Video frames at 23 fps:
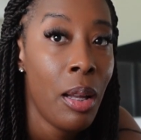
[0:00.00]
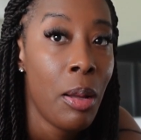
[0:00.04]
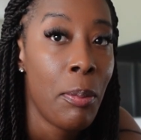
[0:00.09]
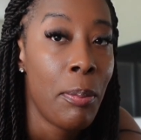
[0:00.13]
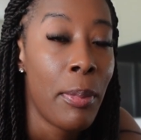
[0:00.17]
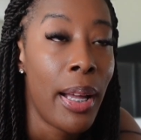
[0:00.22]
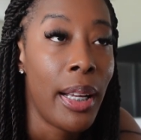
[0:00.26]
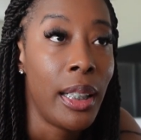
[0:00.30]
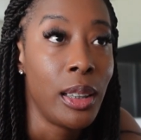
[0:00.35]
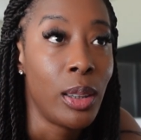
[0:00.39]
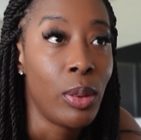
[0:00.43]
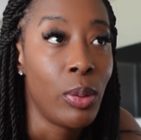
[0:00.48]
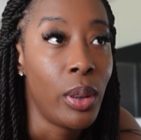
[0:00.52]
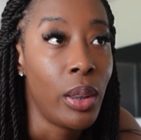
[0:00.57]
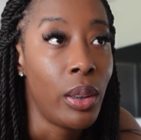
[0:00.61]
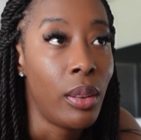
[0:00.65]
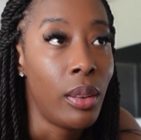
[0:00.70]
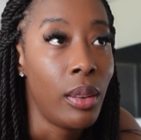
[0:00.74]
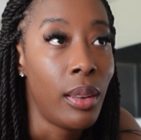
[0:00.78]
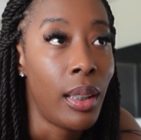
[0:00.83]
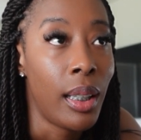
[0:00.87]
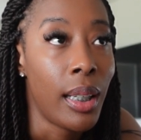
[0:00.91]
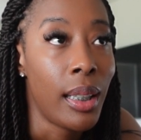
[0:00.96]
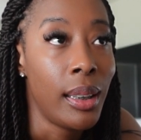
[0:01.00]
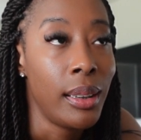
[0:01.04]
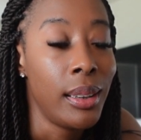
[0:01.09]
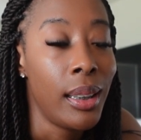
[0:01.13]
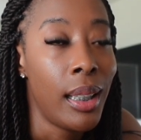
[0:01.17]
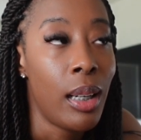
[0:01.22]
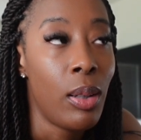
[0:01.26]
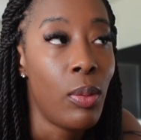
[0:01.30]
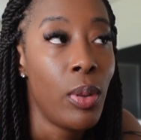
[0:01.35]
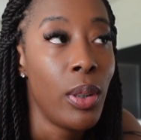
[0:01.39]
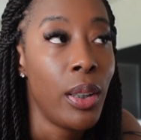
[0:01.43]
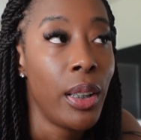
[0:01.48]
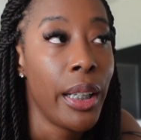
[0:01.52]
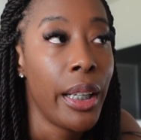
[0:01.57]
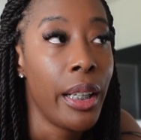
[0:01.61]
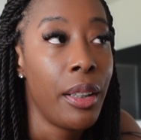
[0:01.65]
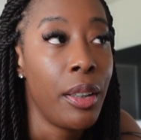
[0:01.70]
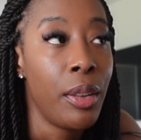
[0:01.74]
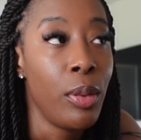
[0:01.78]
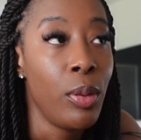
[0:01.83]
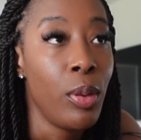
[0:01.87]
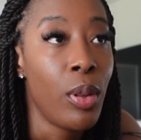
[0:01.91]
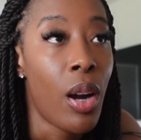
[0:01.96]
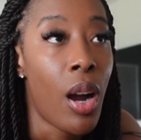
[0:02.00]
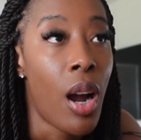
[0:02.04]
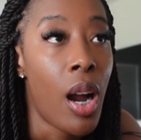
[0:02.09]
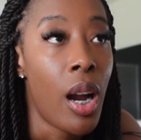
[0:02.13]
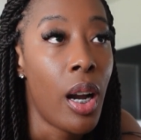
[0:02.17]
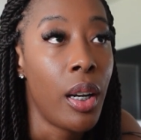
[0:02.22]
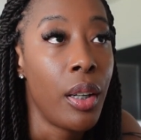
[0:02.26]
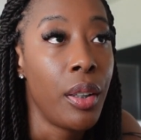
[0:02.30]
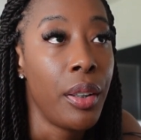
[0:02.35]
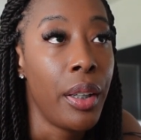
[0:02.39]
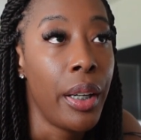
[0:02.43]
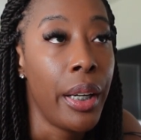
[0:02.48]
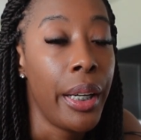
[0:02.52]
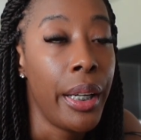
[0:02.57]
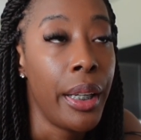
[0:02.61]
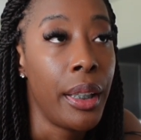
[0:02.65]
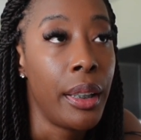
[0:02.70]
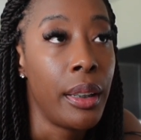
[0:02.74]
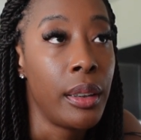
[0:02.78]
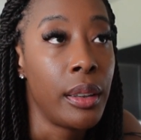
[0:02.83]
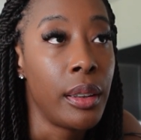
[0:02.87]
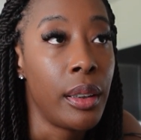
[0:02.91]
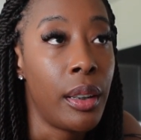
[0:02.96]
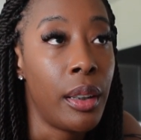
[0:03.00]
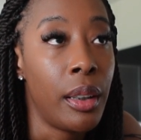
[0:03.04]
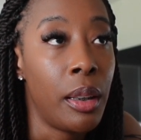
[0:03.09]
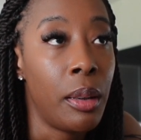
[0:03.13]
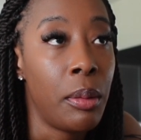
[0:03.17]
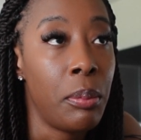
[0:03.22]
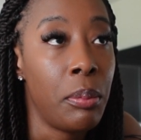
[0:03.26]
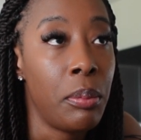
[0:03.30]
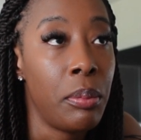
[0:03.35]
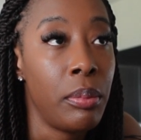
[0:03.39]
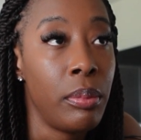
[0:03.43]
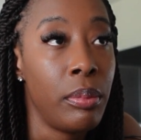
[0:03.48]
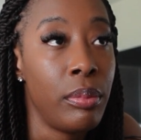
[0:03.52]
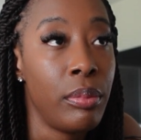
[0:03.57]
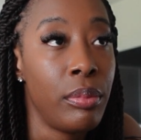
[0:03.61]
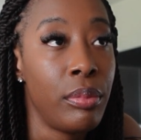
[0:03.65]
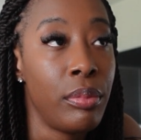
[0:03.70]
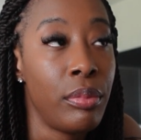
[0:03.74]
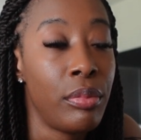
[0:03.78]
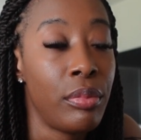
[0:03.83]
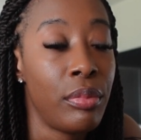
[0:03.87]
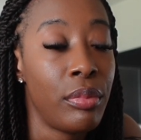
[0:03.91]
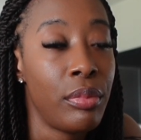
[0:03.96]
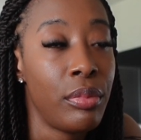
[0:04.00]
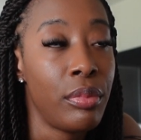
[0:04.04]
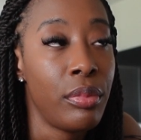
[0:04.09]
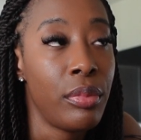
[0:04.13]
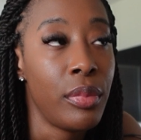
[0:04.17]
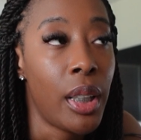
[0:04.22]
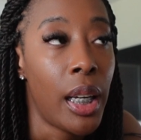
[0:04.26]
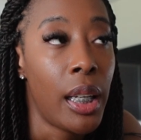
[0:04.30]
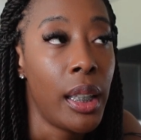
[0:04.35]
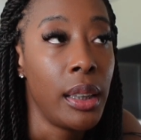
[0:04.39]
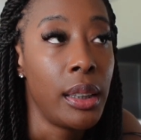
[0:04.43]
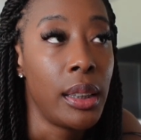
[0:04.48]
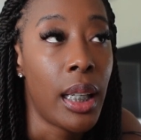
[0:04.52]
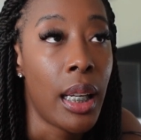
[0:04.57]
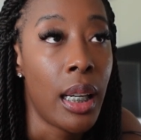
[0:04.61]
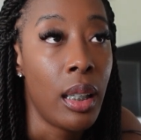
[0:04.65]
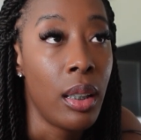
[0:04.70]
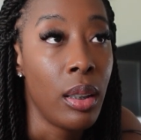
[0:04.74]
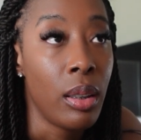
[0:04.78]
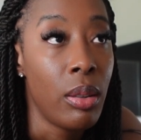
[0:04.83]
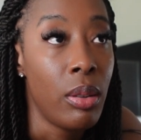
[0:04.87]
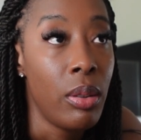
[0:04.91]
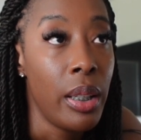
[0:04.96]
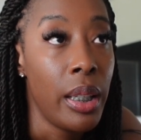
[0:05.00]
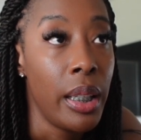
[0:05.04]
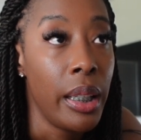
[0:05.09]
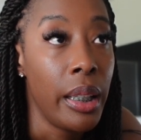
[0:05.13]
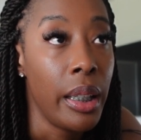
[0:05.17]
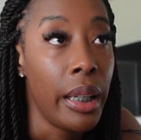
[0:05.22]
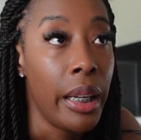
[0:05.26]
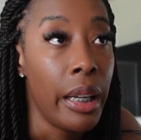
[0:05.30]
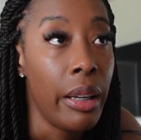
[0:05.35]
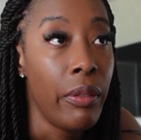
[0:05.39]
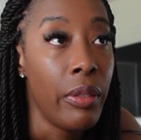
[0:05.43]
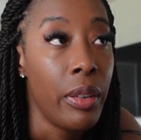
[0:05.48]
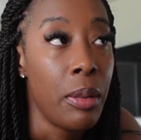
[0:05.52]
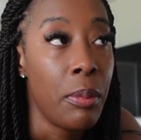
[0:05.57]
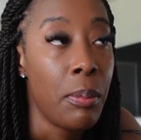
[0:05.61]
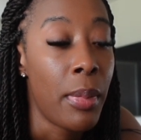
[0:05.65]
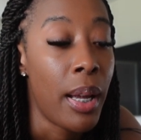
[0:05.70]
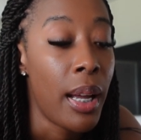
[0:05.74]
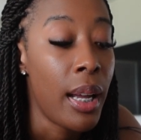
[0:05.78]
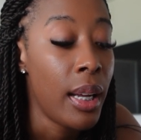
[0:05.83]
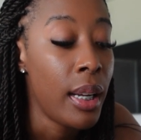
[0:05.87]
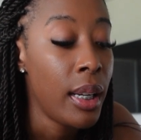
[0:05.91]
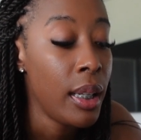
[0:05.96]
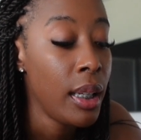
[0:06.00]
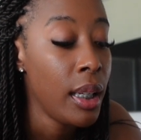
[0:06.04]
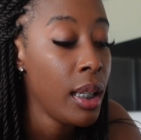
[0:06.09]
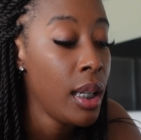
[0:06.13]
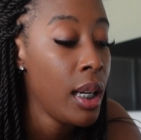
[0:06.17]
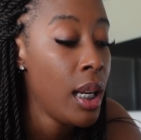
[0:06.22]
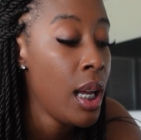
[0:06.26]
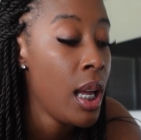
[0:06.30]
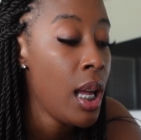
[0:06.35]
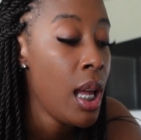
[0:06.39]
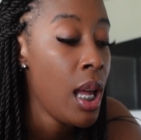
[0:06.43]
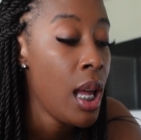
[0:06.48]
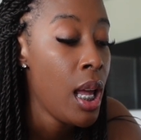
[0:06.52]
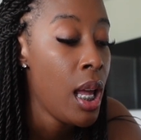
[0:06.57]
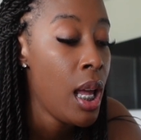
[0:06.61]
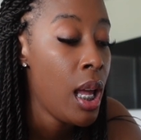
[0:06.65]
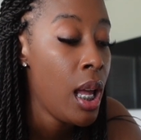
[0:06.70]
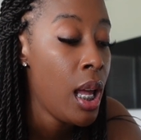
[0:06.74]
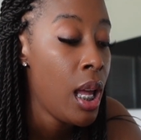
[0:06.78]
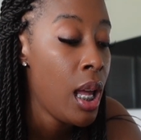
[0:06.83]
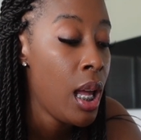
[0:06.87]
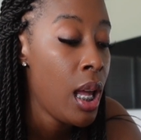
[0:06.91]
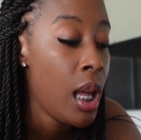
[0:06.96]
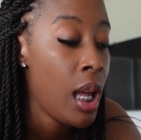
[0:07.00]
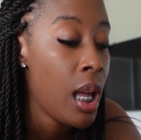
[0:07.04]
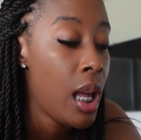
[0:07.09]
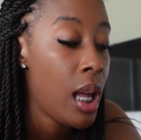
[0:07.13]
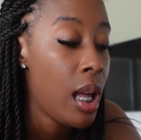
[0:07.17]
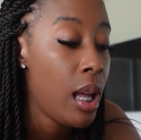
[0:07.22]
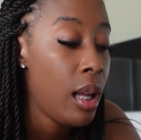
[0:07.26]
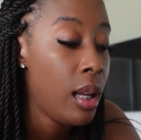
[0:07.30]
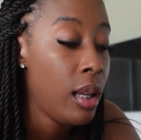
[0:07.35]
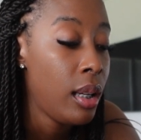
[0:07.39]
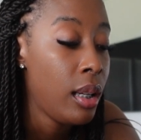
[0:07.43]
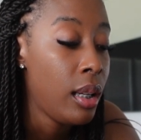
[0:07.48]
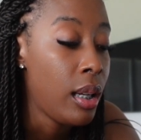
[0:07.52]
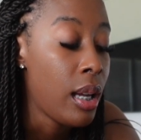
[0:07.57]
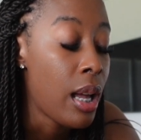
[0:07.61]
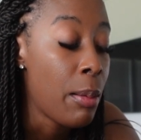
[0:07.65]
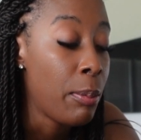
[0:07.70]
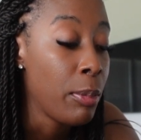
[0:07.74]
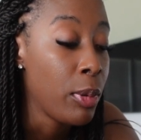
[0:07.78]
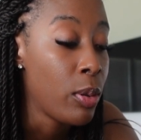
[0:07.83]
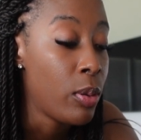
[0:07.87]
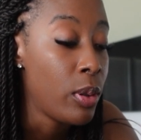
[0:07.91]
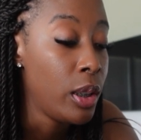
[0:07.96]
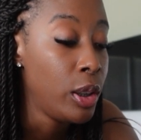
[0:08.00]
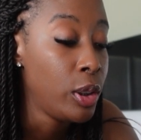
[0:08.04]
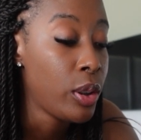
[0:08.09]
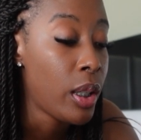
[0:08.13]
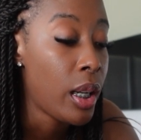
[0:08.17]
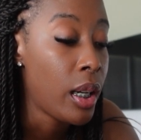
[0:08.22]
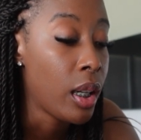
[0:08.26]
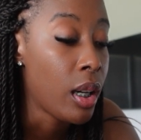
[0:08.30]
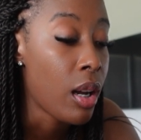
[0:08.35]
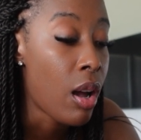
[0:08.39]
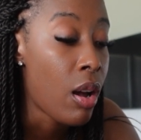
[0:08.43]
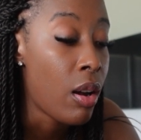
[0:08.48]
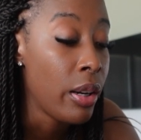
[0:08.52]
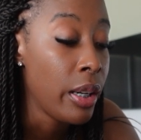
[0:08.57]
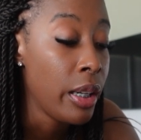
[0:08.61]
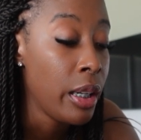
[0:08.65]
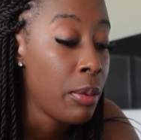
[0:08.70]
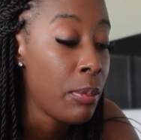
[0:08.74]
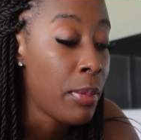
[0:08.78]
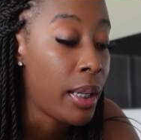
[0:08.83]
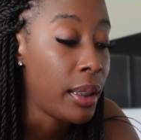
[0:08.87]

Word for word: Might as well. Like I said, I want to get a new car and. Um, I decided to go ahead and give him mine. Uh, I'm going to try to call him.